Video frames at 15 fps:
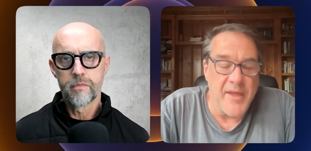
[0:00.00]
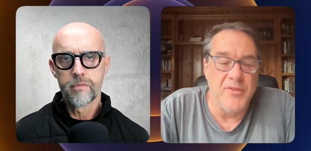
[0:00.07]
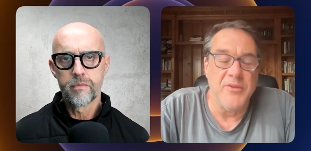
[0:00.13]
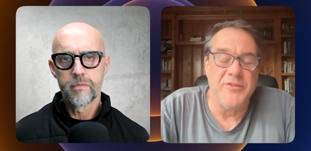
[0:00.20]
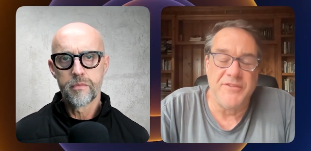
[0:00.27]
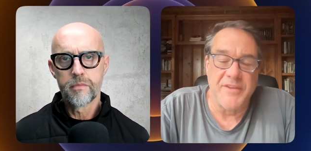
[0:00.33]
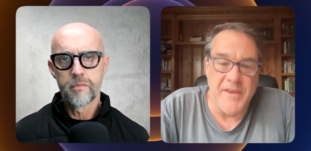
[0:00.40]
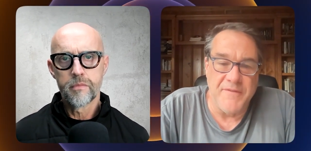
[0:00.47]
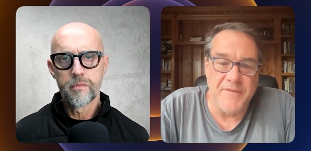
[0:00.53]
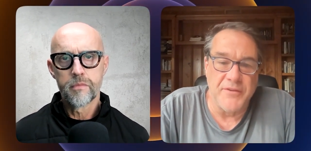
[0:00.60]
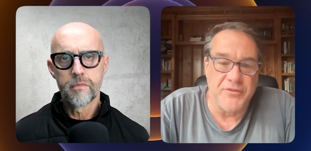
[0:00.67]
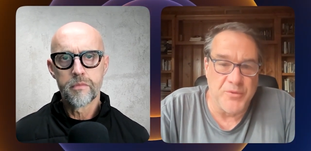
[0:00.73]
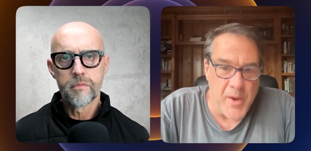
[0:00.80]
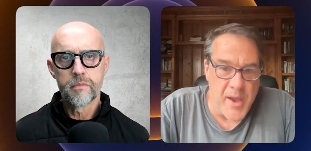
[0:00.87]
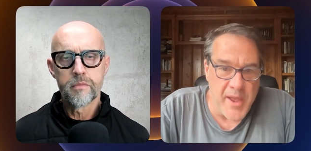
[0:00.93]
Speaker 1: the
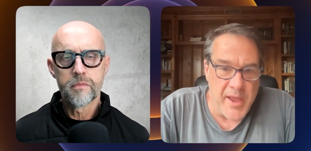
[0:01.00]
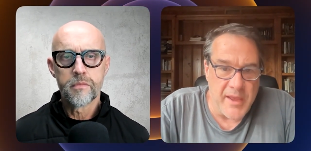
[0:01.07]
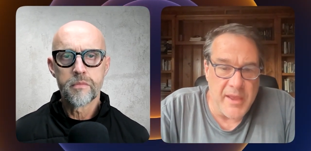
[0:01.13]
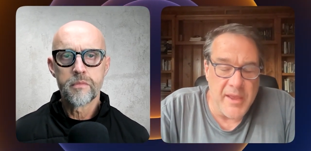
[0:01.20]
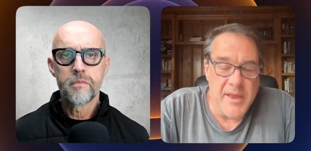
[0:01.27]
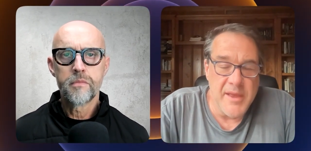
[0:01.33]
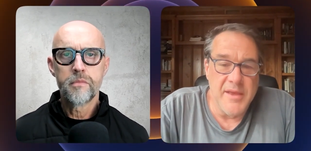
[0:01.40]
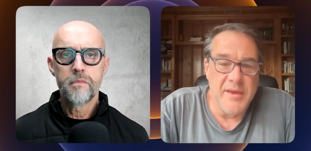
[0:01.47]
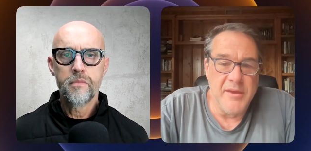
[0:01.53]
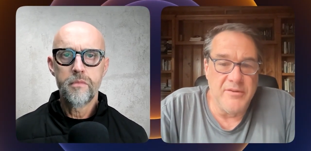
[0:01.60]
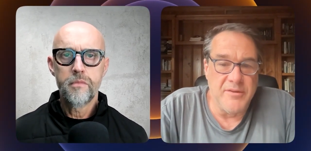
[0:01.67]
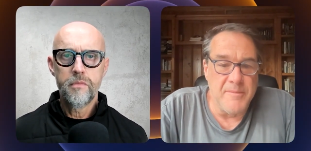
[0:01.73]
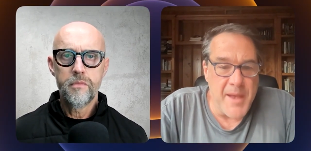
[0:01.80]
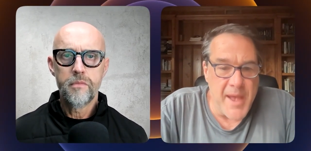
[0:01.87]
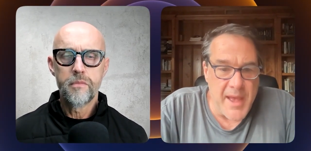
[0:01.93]
safest way
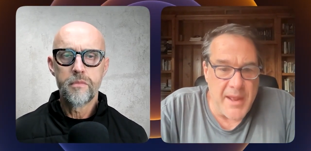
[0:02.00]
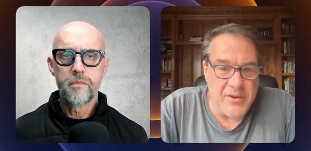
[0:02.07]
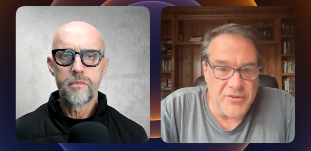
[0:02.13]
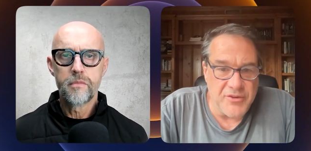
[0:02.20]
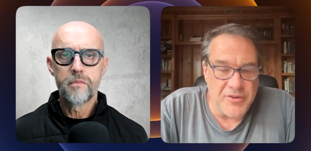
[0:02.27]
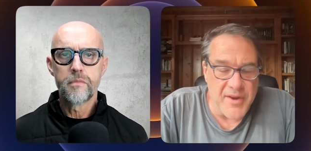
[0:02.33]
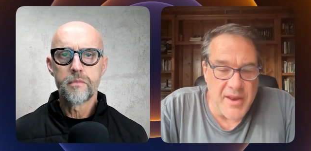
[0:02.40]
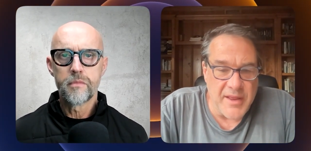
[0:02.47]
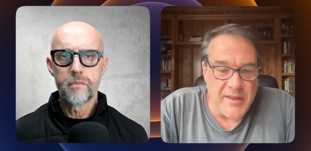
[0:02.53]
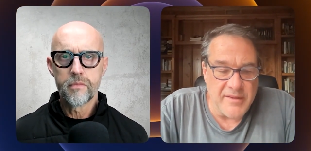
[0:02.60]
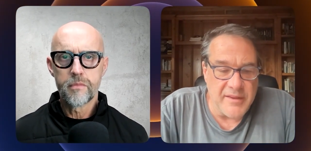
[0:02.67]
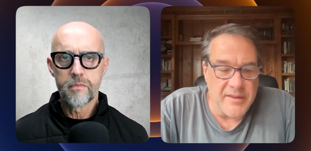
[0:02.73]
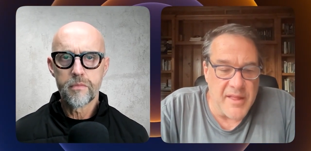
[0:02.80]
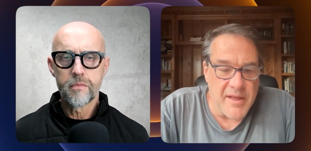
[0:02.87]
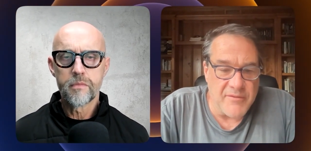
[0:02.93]
to manage your NAD
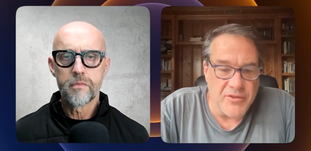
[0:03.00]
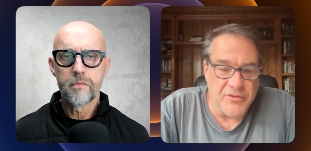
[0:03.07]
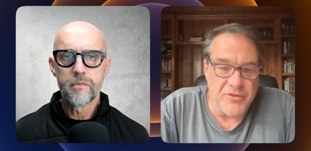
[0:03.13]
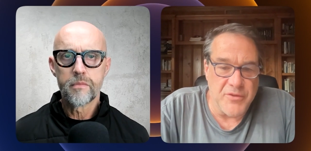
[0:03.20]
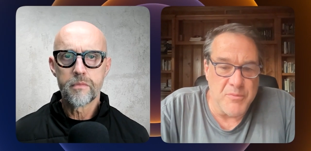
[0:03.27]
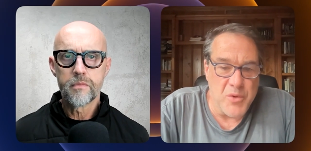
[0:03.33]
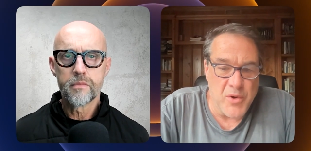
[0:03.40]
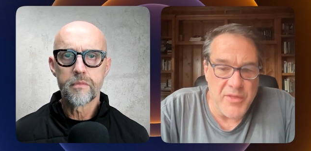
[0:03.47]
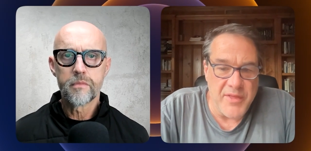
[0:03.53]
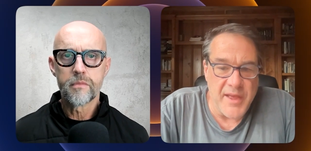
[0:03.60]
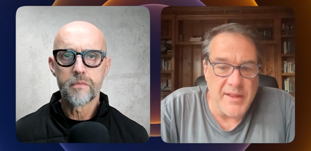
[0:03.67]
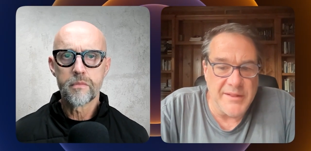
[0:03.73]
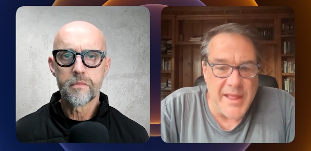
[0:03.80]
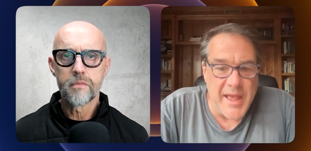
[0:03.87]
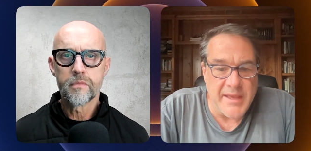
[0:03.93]
levels, the more
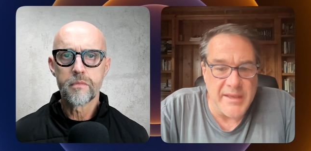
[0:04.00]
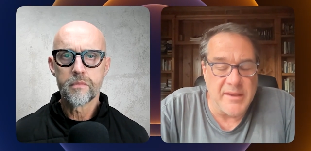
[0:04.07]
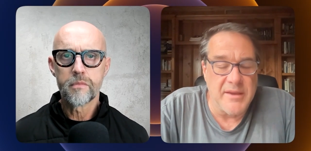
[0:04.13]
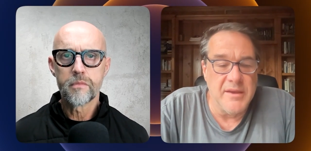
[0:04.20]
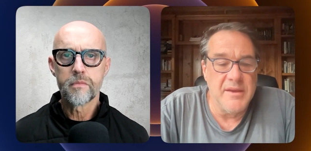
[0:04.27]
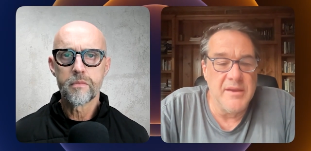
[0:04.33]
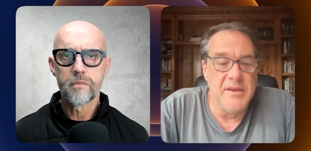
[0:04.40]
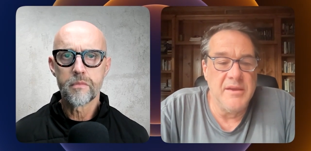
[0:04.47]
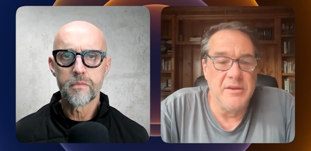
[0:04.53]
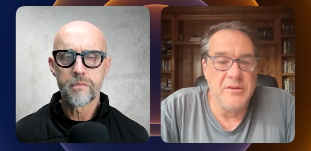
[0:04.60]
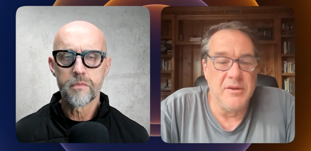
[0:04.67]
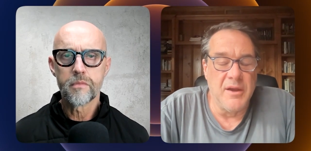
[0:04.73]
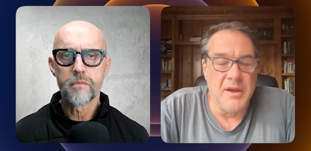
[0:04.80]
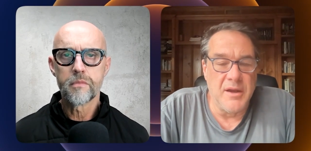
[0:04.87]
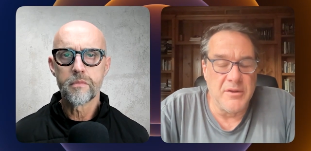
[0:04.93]
they like
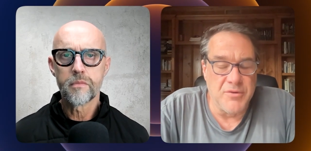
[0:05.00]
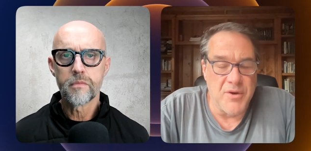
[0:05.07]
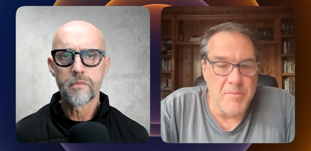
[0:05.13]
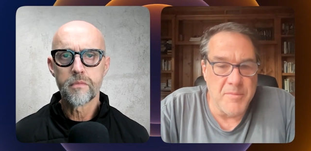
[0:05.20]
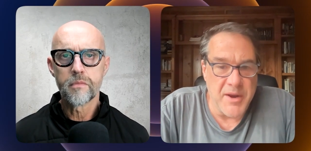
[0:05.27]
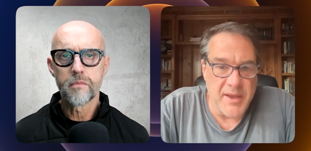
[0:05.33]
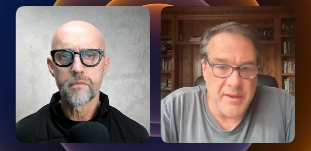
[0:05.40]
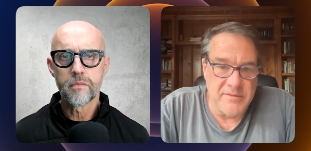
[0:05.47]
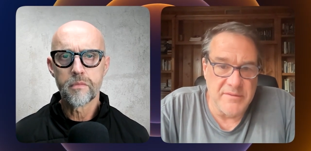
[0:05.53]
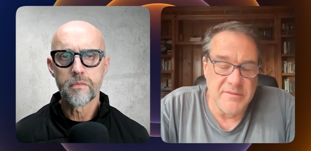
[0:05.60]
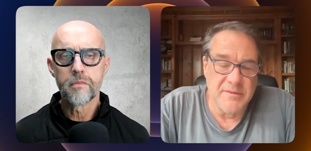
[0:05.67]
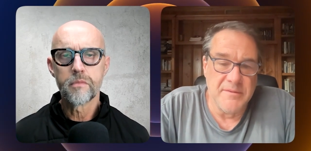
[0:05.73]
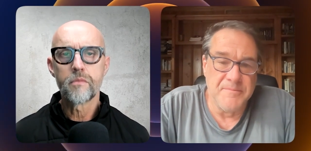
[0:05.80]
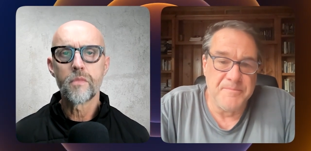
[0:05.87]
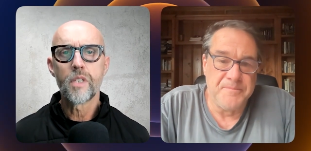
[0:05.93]
uh, ChromaDex.
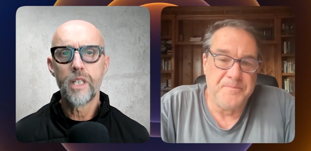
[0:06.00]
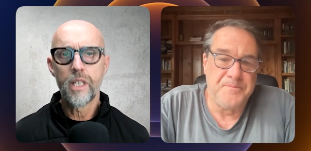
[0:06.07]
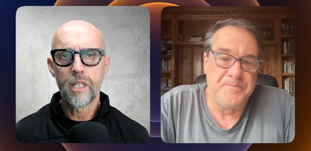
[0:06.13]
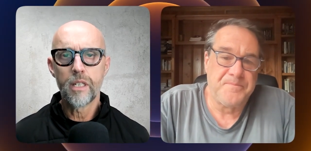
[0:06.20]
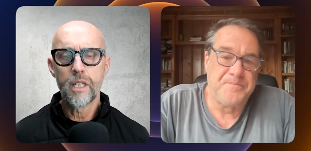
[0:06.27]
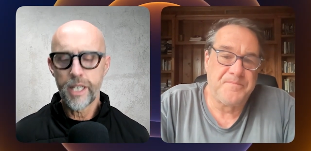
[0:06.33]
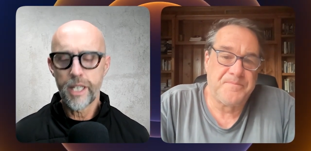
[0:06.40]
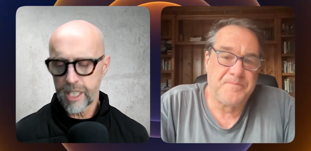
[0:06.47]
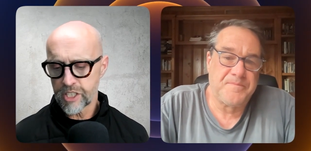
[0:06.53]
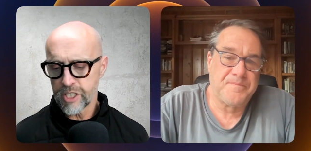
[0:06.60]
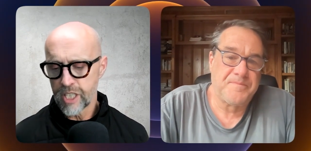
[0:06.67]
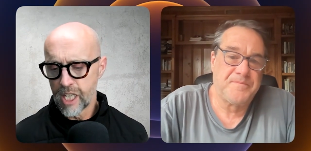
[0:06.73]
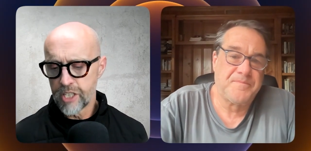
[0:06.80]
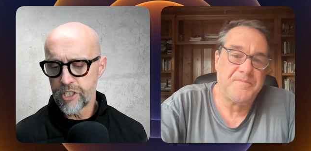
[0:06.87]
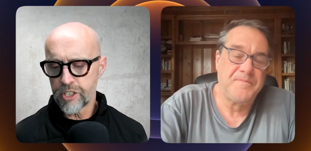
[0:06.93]
Speaker 2: Yeah, and I
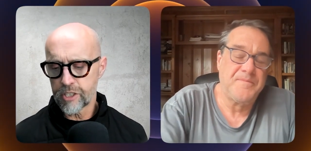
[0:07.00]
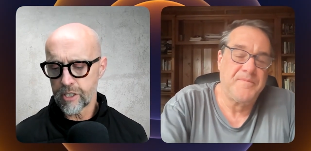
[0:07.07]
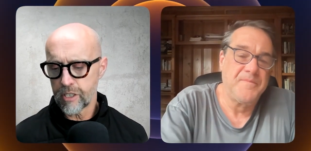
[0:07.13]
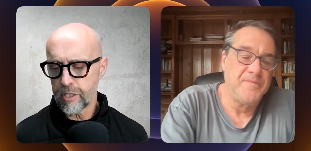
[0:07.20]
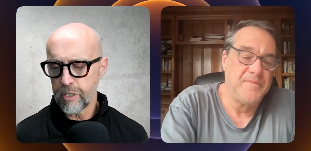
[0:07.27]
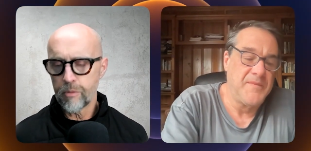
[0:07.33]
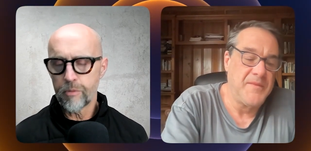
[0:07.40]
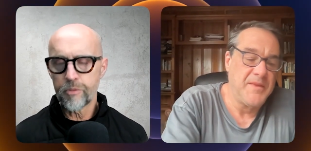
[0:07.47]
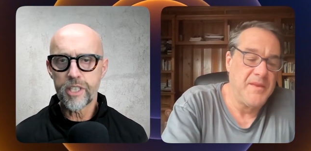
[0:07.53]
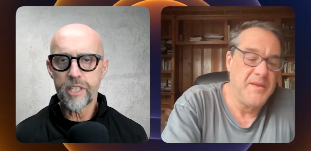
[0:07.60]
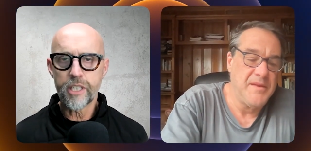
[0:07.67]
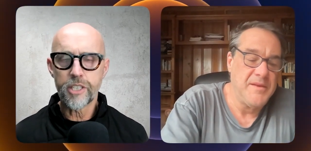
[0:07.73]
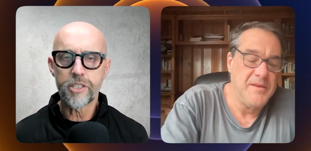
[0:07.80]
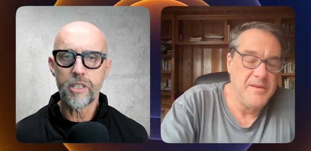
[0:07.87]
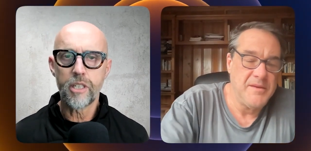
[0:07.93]
guess just to, you know,
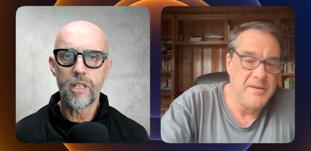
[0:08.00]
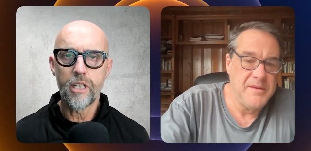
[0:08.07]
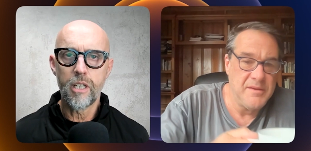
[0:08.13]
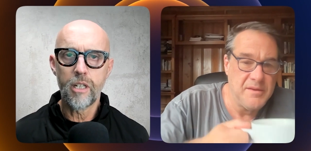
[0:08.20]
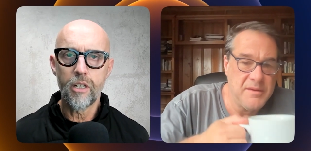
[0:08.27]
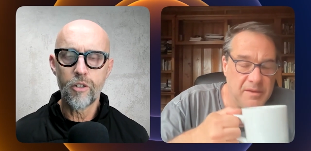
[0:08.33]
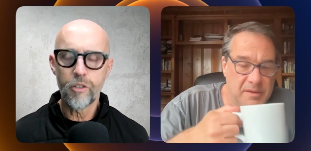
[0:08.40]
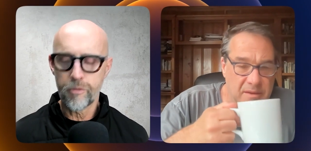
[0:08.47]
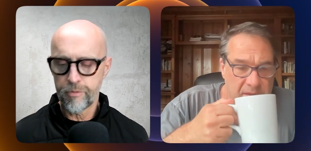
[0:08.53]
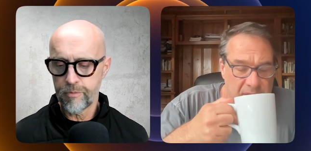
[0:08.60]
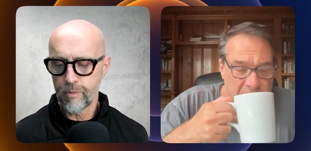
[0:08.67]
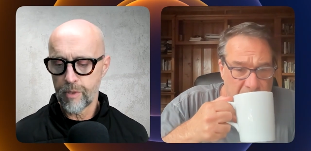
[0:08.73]
obviously there's a, a, lot of